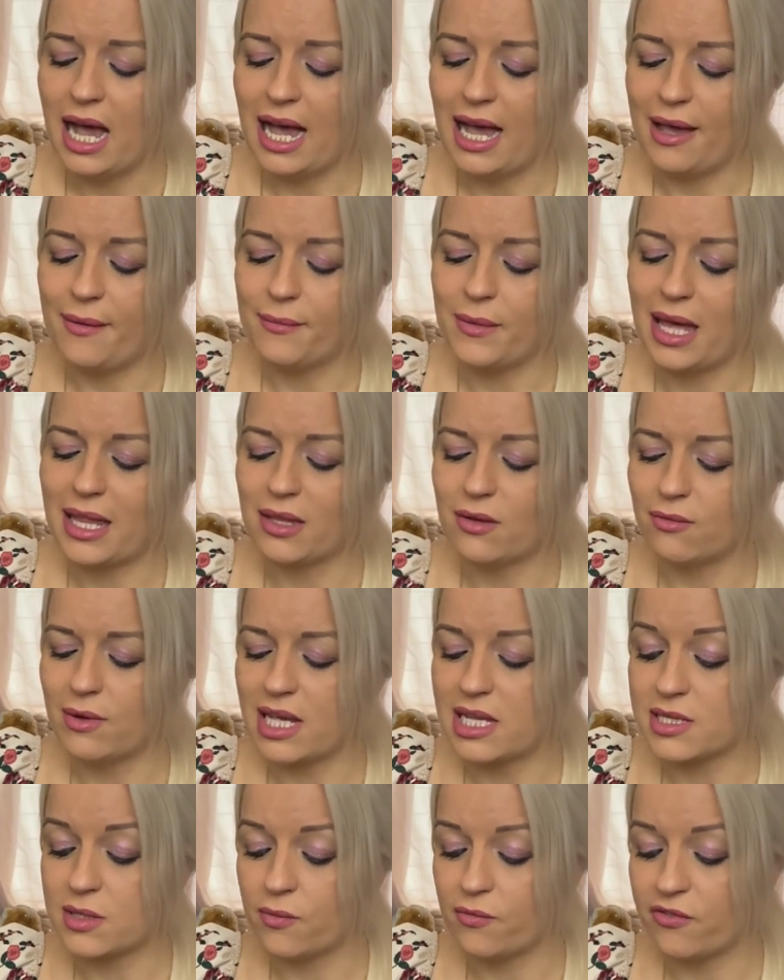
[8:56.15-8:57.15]
Um, and the
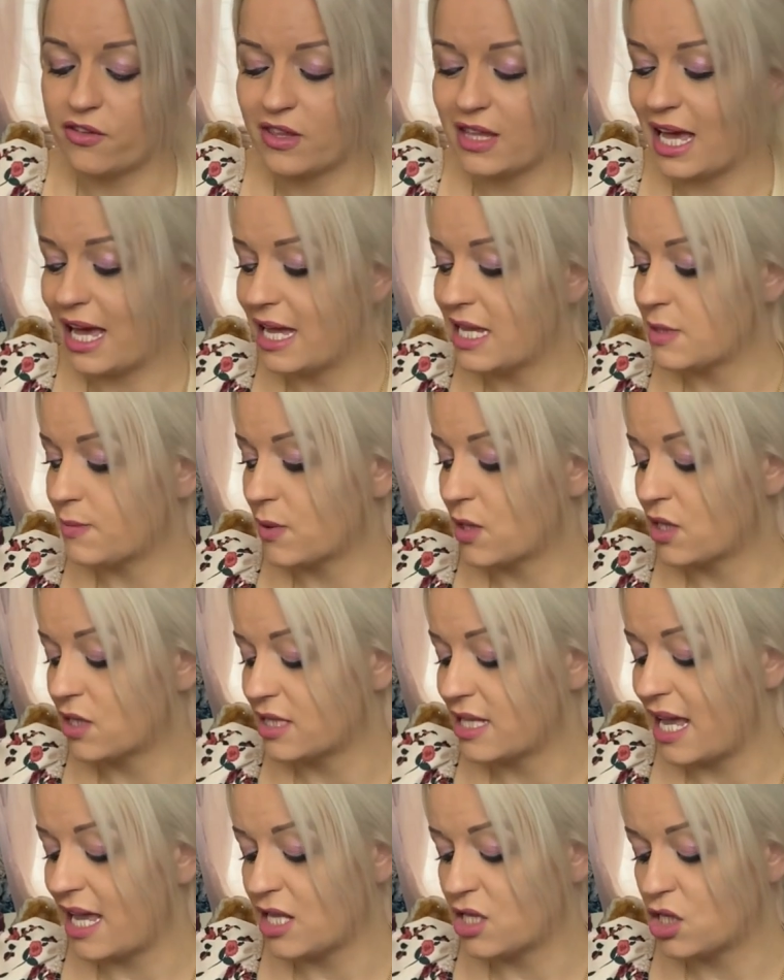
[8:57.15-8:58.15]
reason for that is
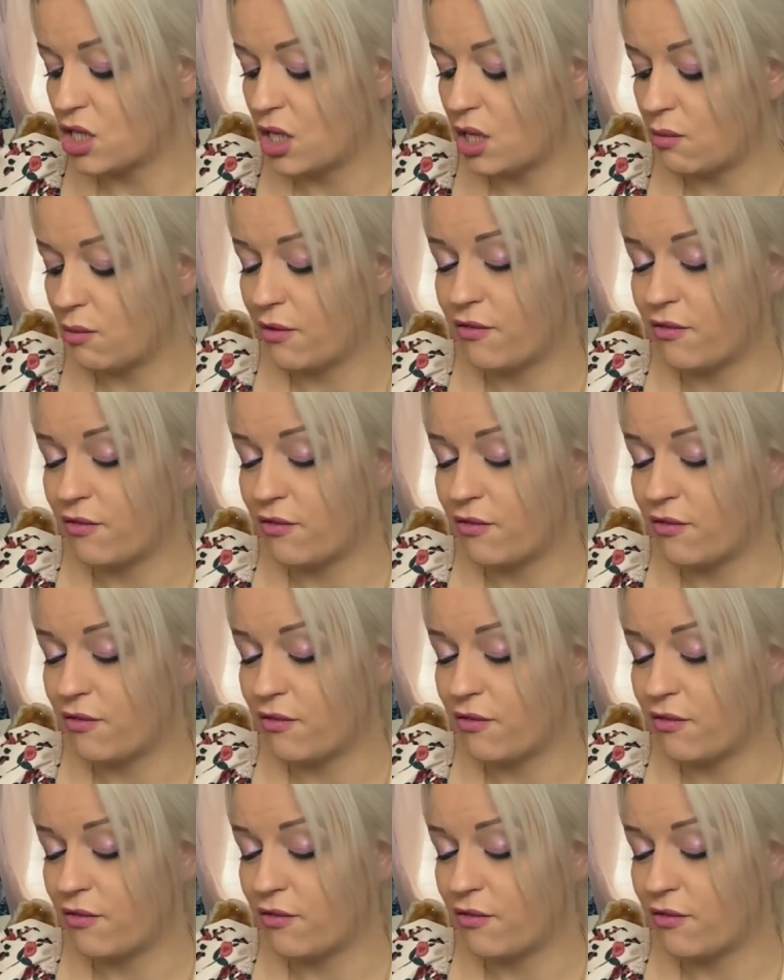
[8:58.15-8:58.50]
because they too